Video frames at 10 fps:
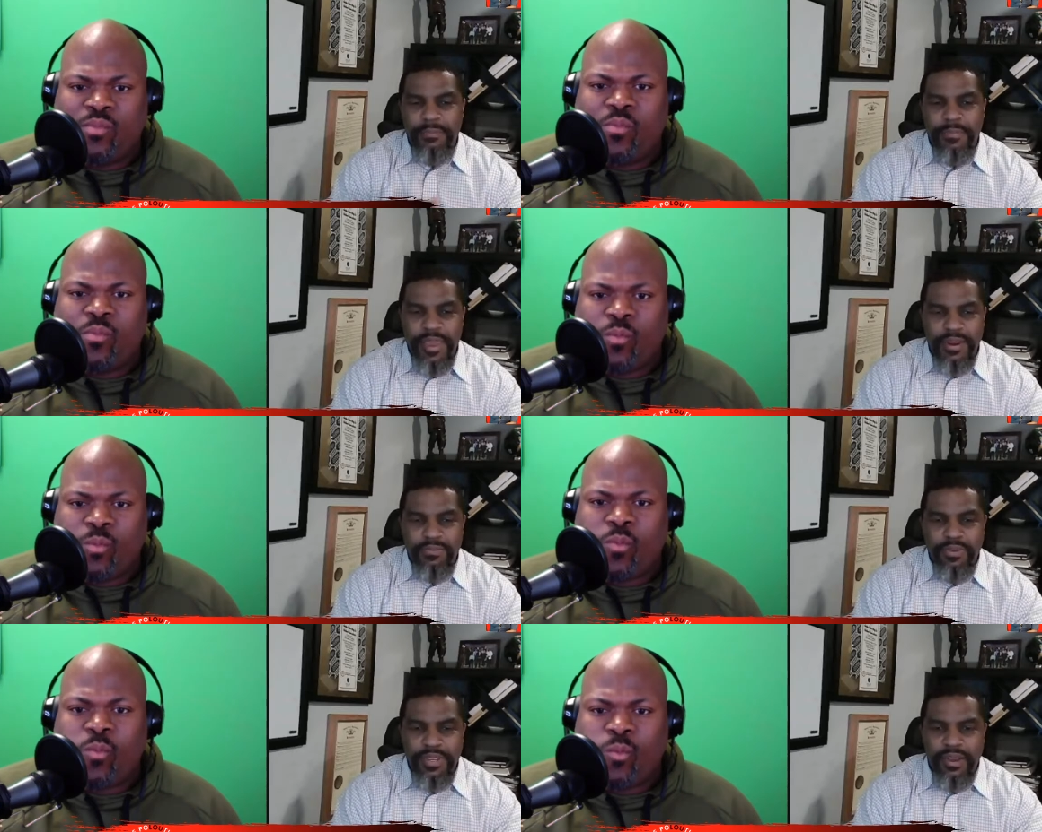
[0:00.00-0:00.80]
Speaker 1: the better
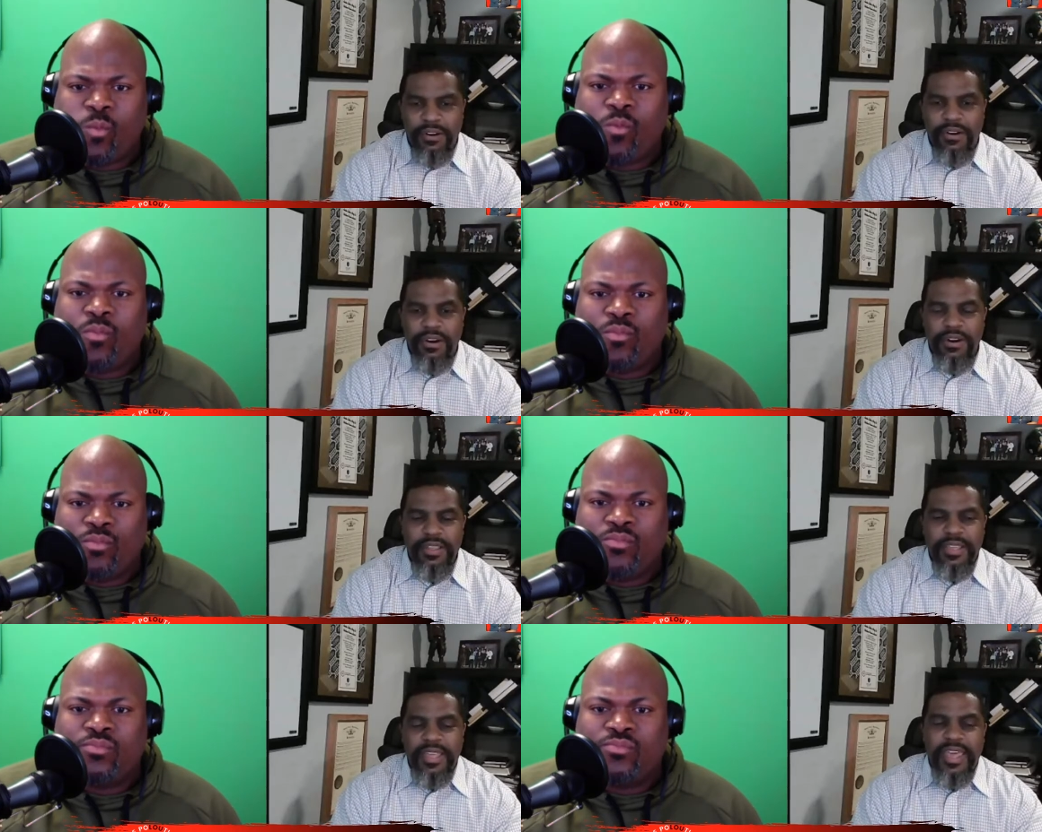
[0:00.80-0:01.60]
we are
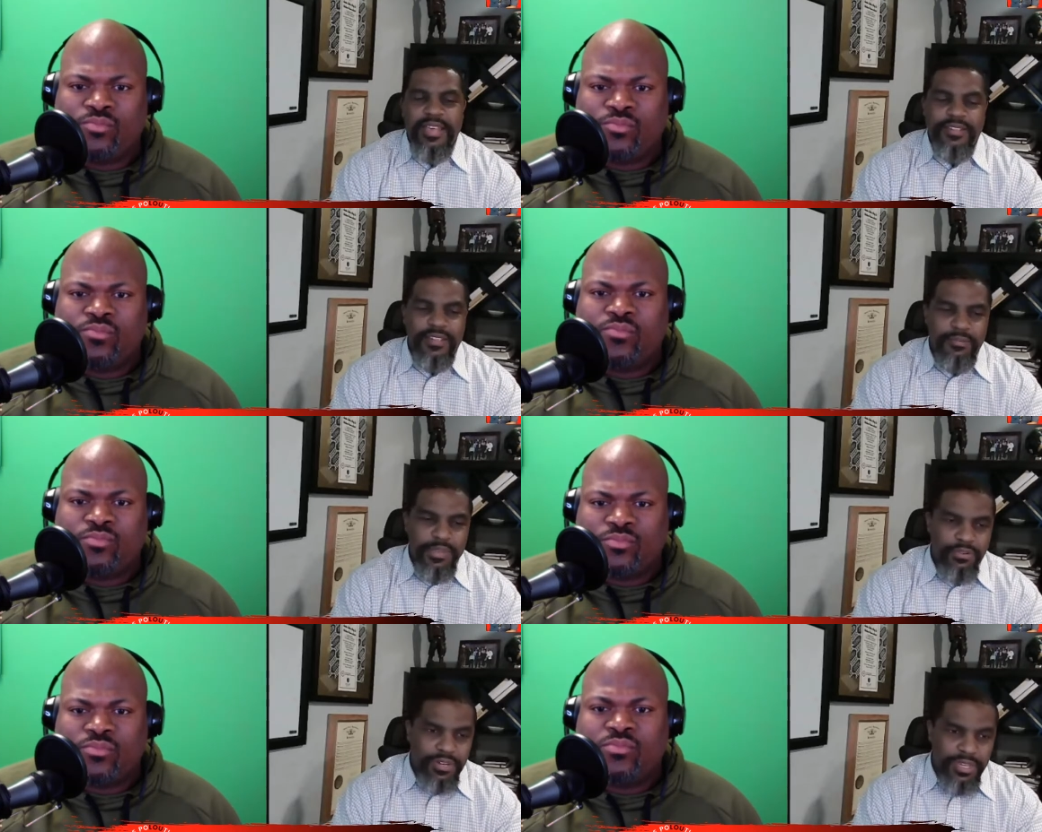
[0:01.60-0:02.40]
as a
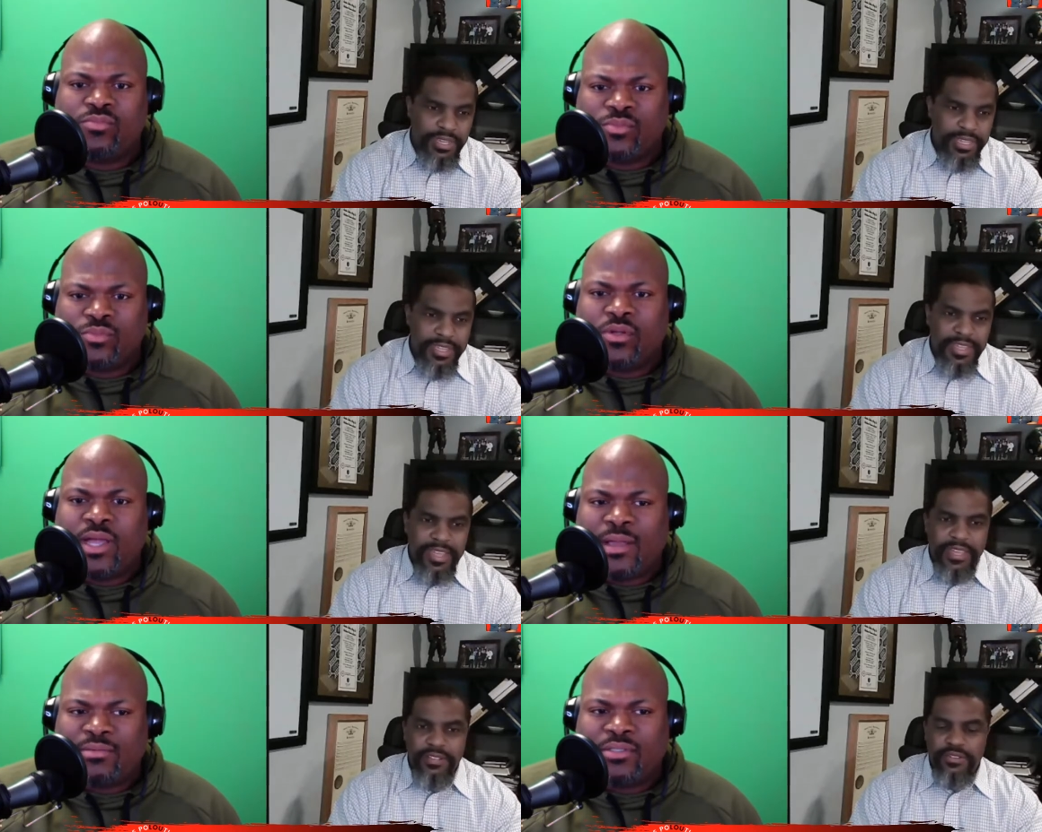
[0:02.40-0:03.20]
community.
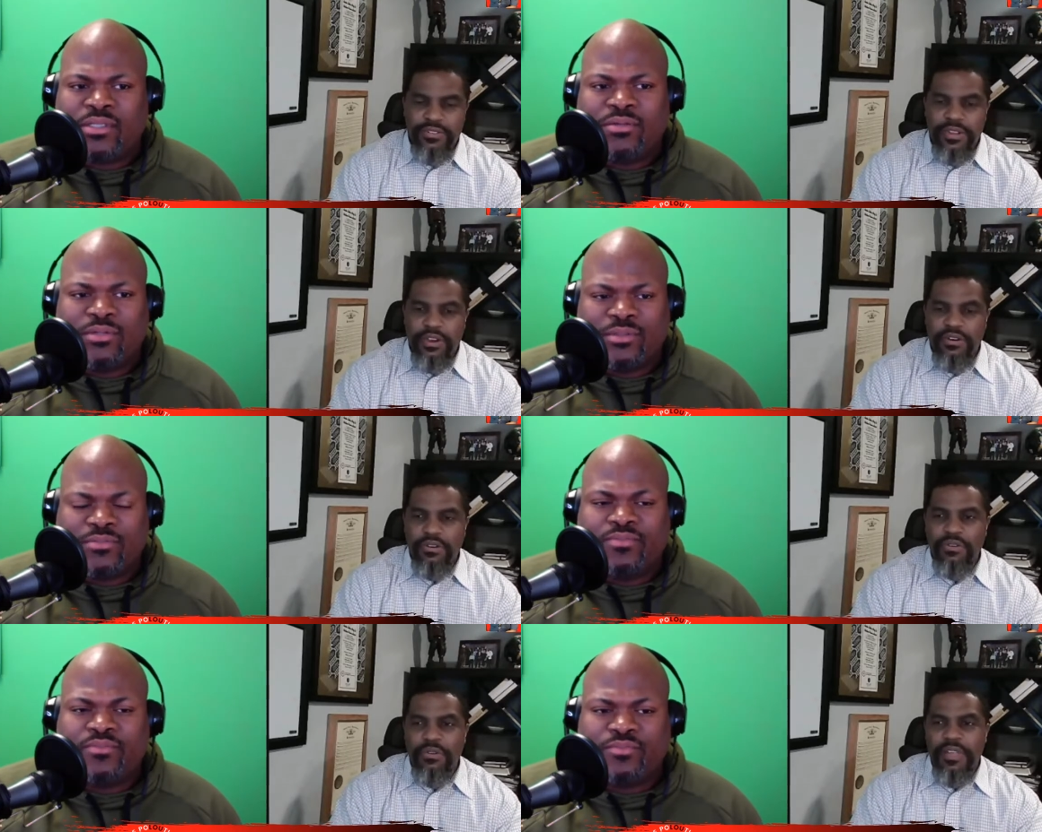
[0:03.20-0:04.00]
Absolutely. And
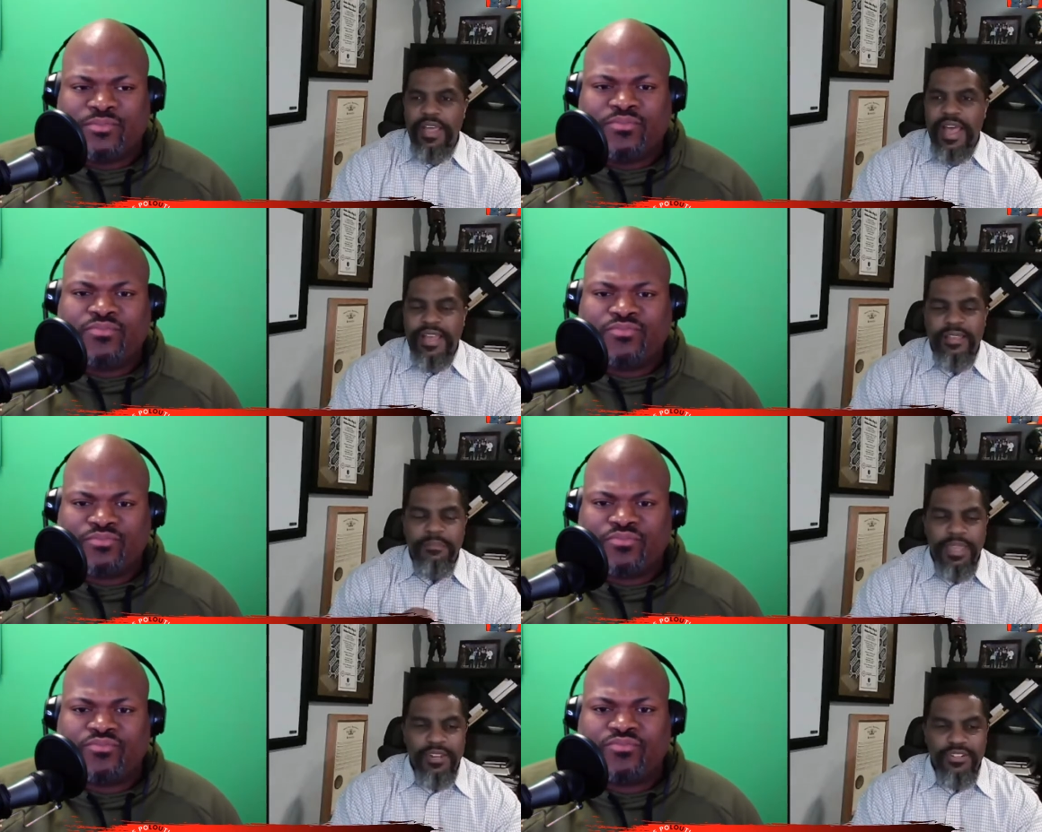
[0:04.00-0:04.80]
so I
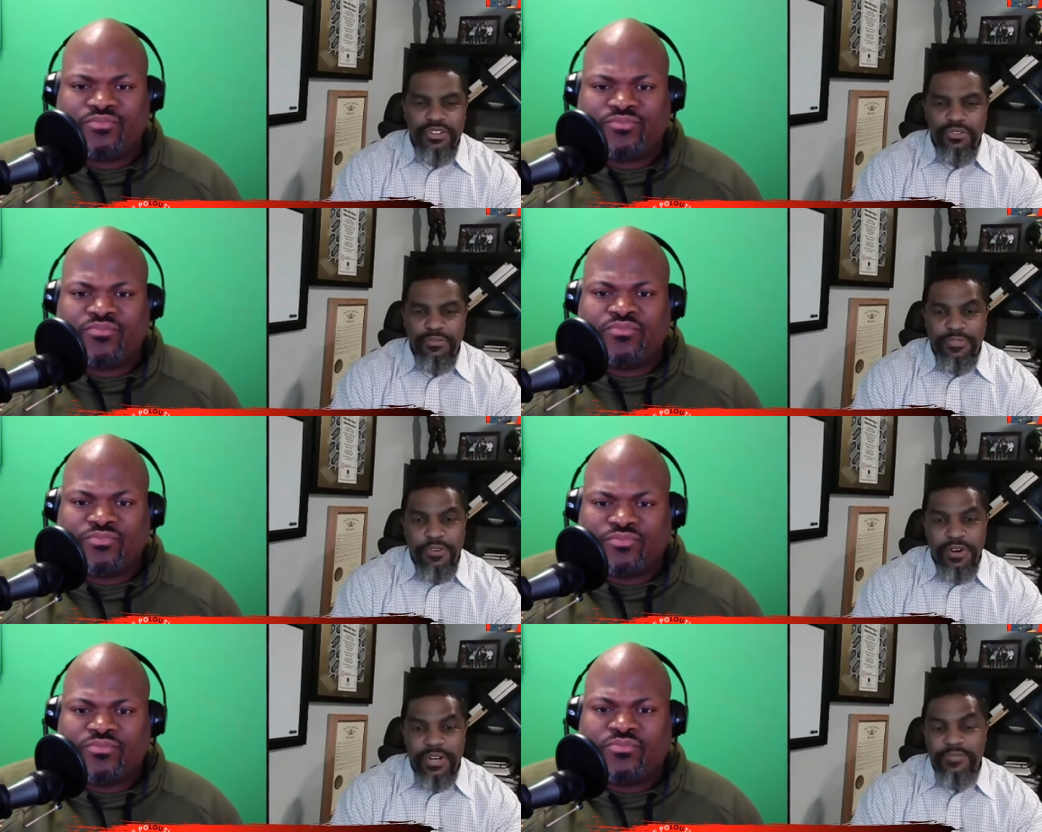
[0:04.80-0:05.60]
commend you
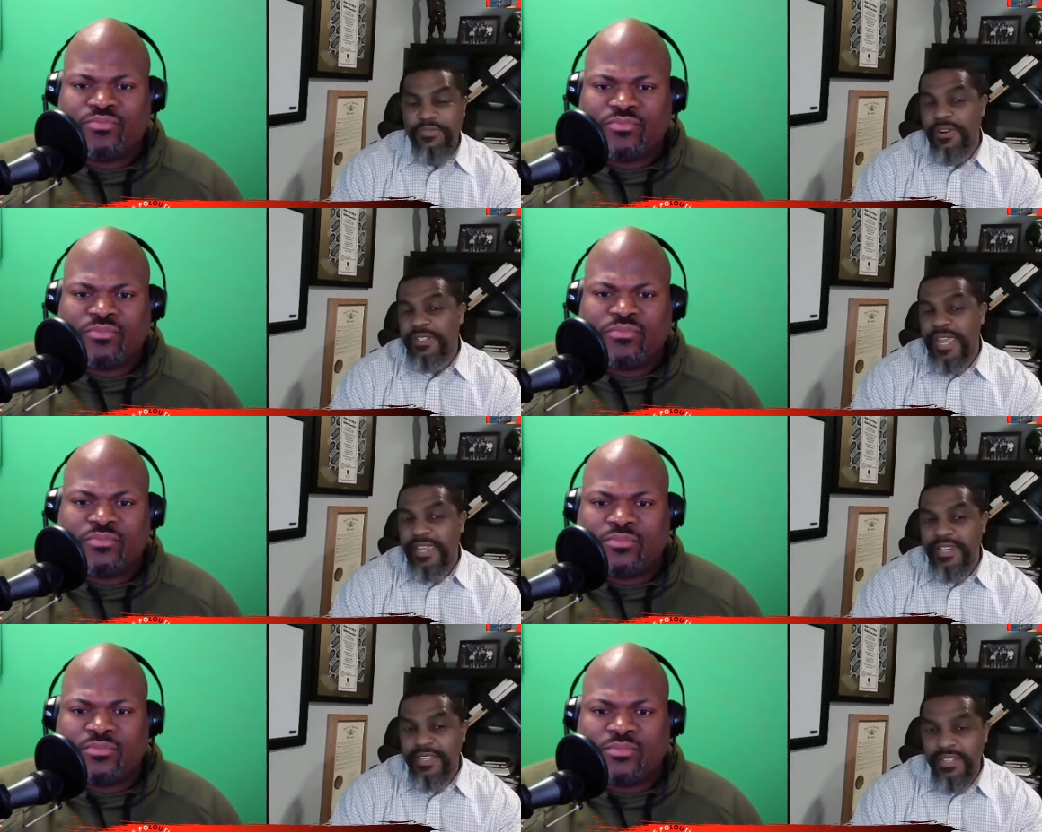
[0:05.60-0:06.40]
for for
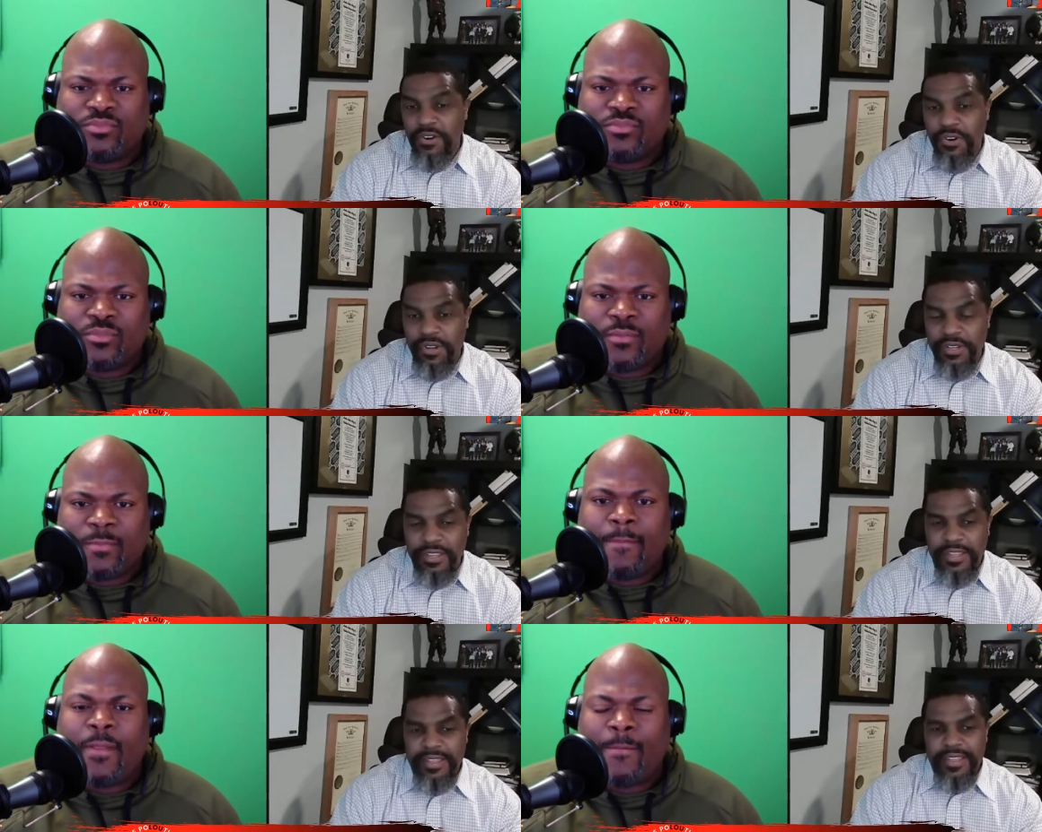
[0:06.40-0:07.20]
taking this on,
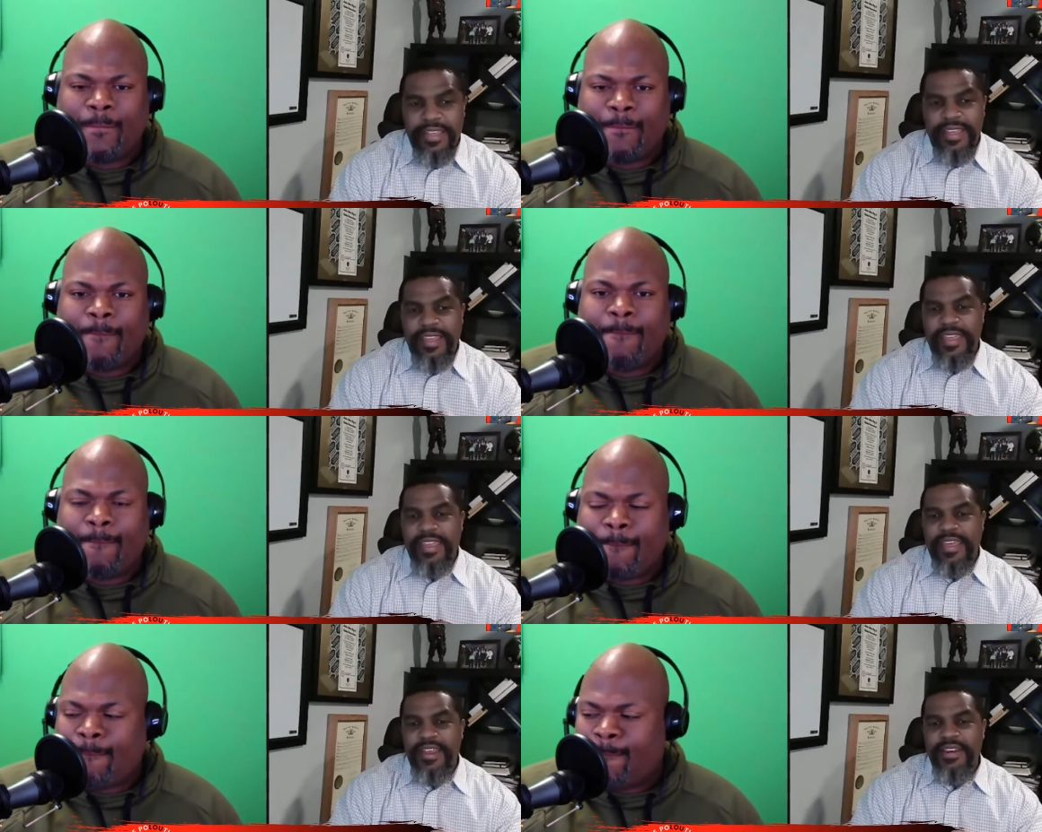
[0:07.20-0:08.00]

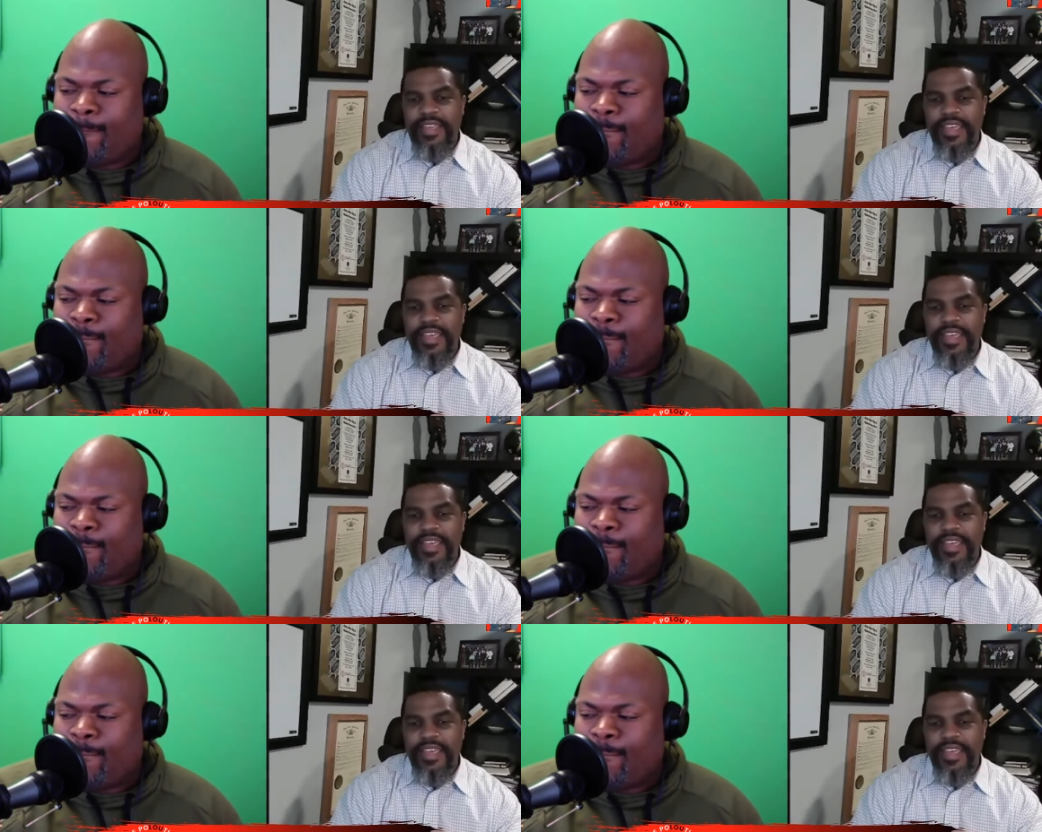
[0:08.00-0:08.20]
and